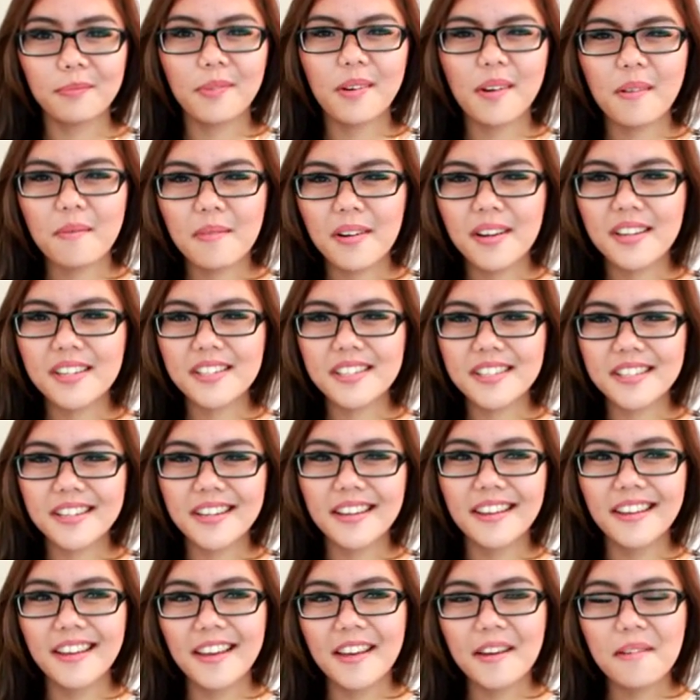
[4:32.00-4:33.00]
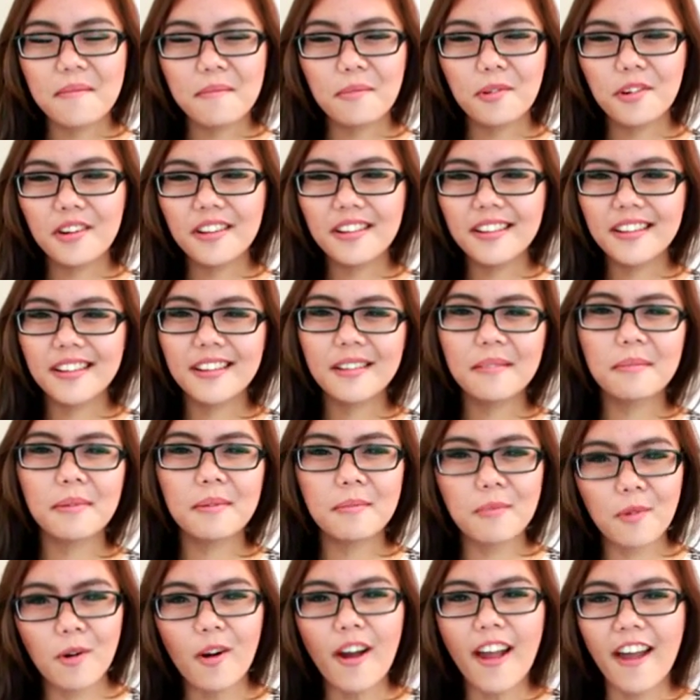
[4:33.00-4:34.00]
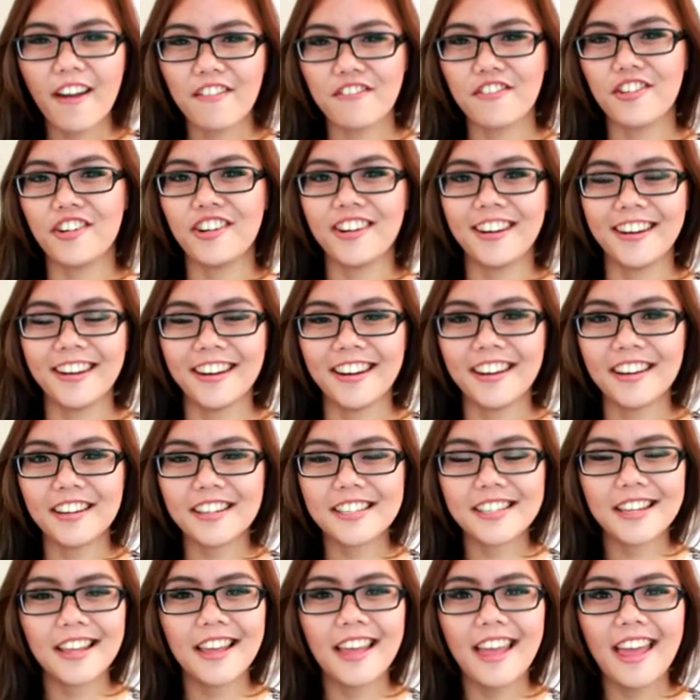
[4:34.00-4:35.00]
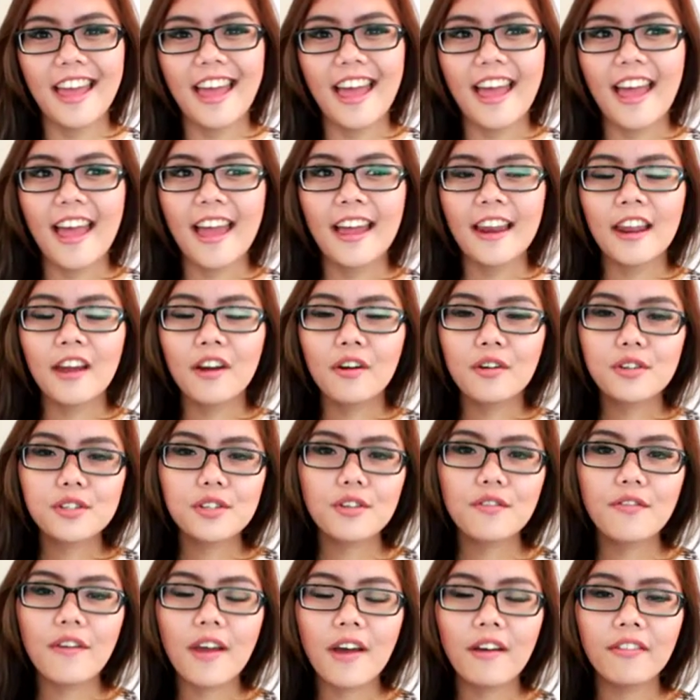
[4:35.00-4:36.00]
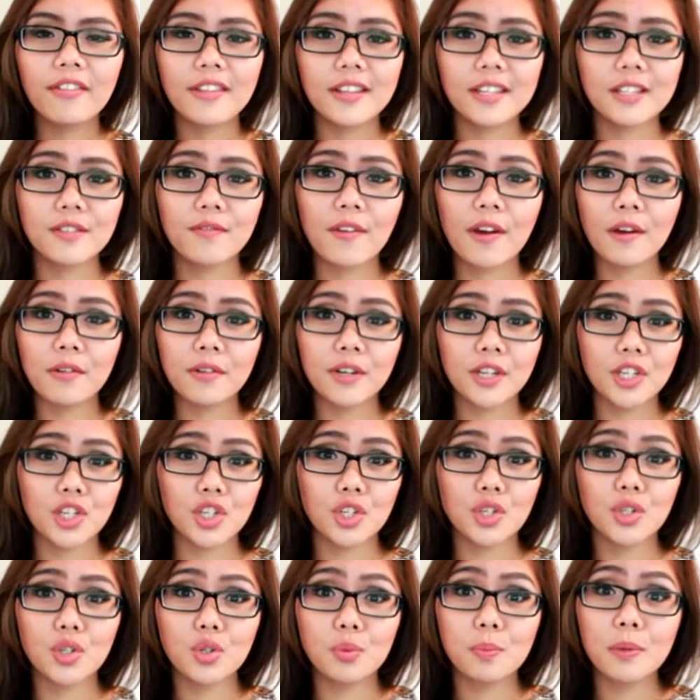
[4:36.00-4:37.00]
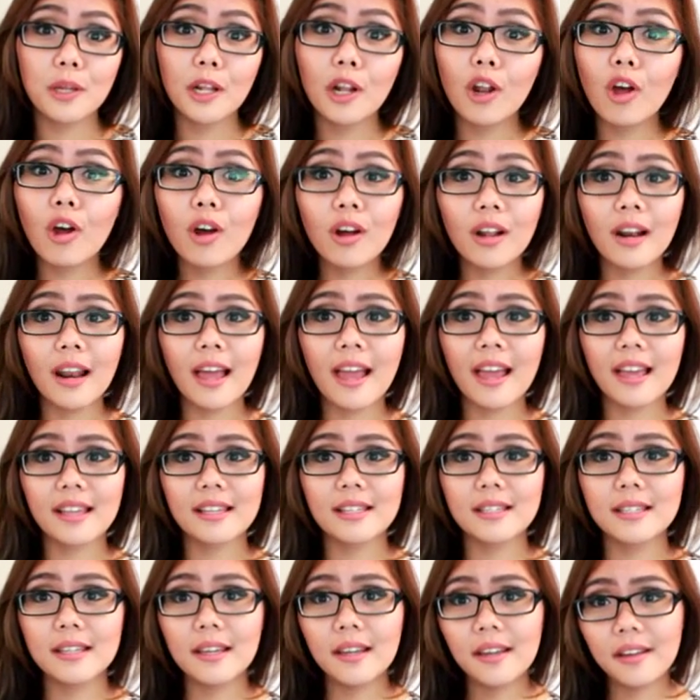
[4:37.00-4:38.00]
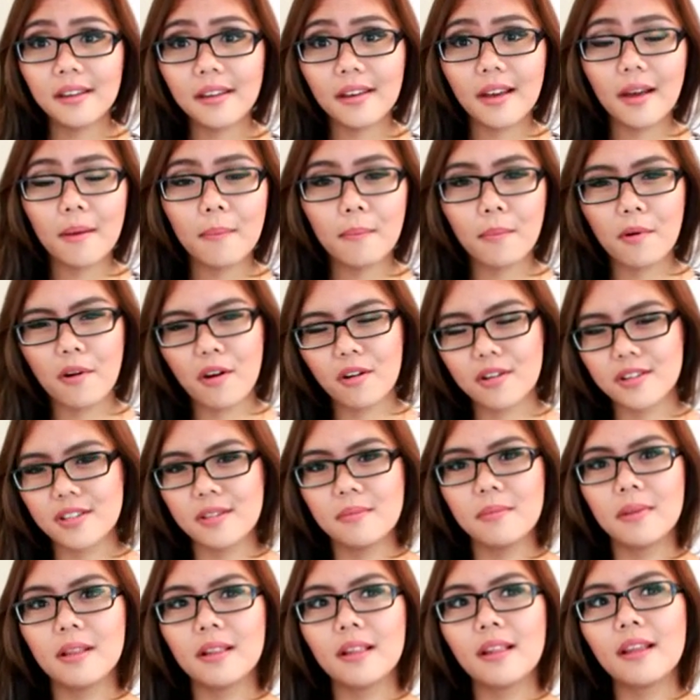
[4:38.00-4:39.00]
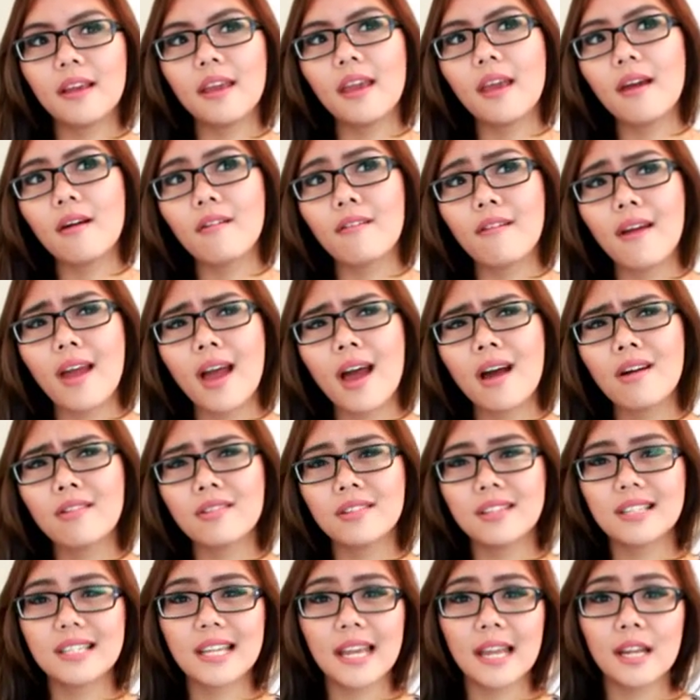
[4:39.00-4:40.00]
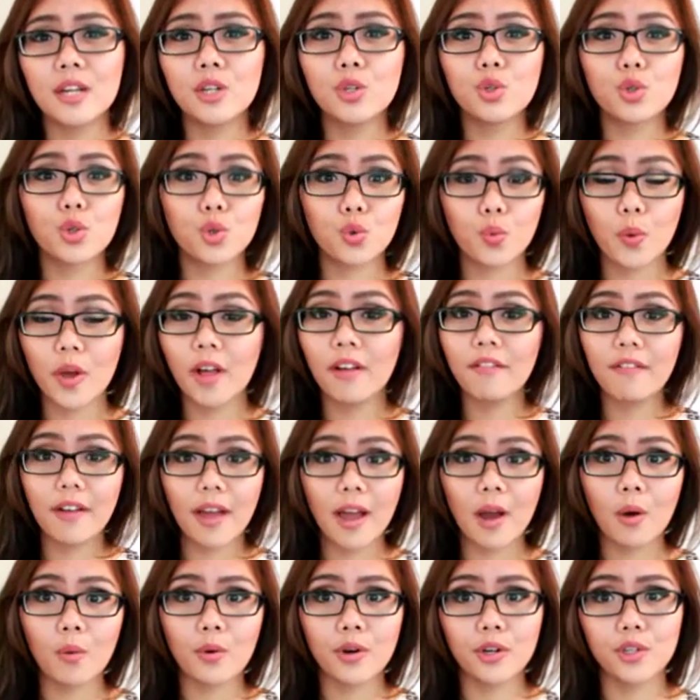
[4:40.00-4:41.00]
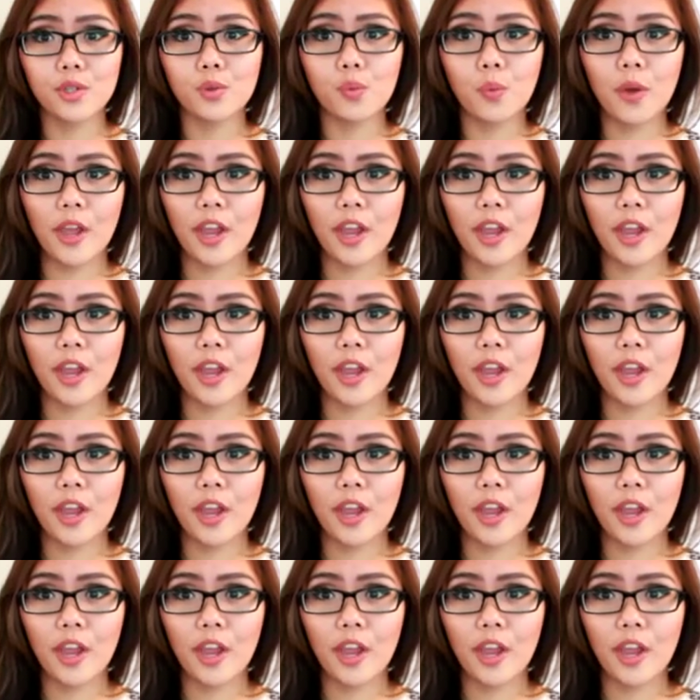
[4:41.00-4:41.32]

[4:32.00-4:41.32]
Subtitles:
pretty much put a little bit more effort in it. And I also found this foundation to be long lasting, approximately around 10 to 12 hours